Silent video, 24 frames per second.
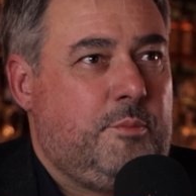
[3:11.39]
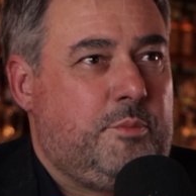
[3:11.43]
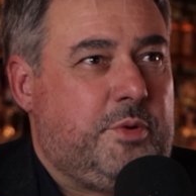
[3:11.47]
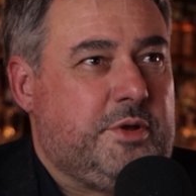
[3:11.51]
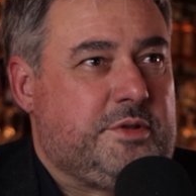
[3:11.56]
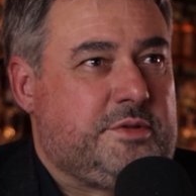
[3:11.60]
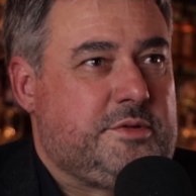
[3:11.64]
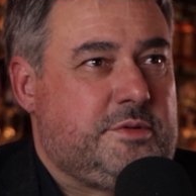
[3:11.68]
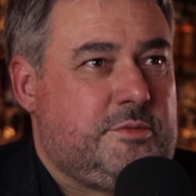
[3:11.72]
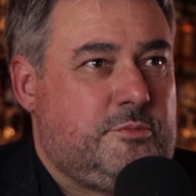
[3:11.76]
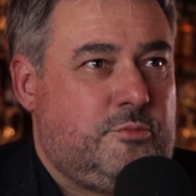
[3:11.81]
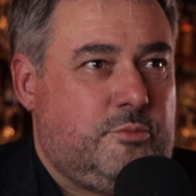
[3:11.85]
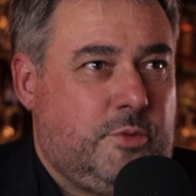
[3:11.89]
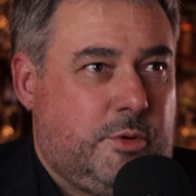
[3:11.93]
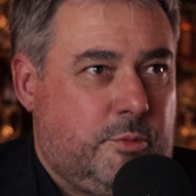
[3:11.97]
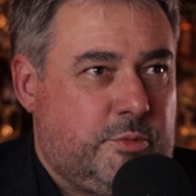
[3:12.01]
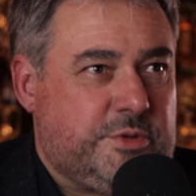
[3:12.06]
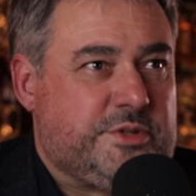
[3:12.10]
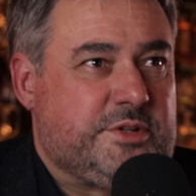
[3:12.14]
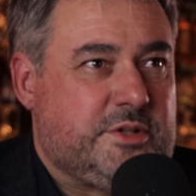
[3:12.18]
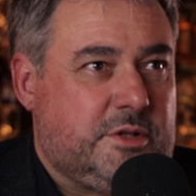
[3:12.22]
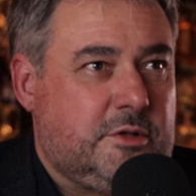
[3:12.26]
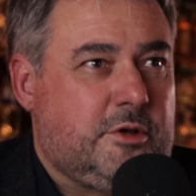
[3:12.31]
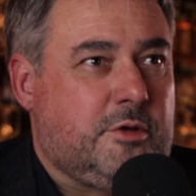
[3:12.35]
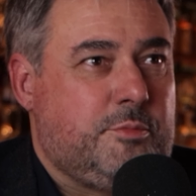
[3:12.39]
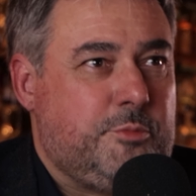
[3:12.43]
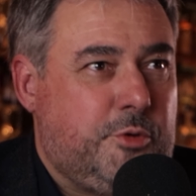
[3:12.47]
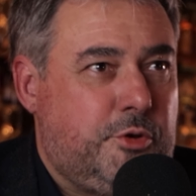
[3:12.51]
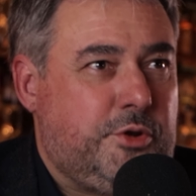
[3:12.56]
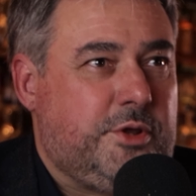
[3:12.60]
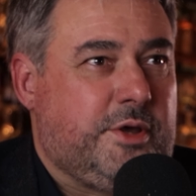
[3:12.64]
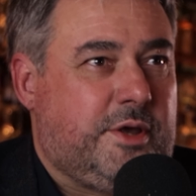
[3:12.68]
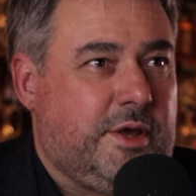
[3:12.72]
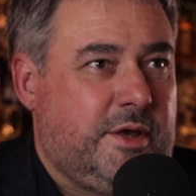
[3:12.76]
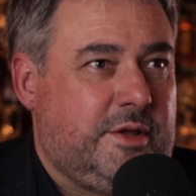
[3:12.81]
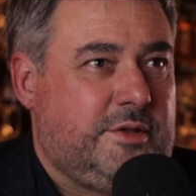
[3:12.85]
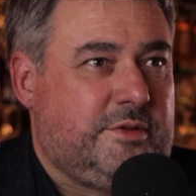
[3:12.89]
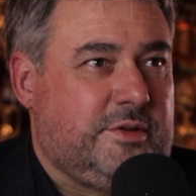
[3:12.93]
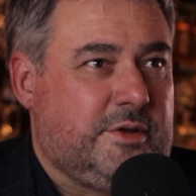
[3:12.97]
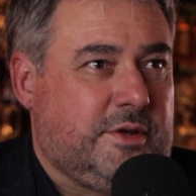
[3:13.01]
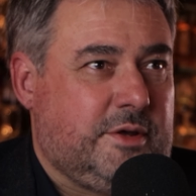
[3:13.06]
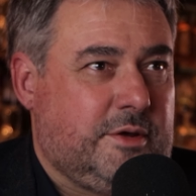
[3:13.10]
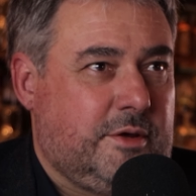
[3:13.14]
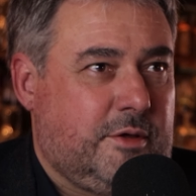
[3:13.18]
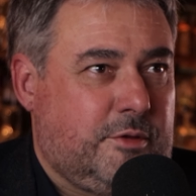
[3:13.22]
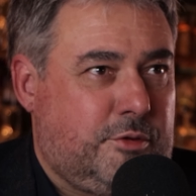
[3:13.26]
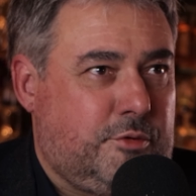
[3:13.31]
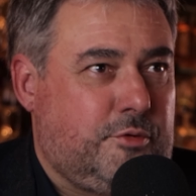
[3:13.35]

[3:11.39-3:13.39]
But we were still communicating a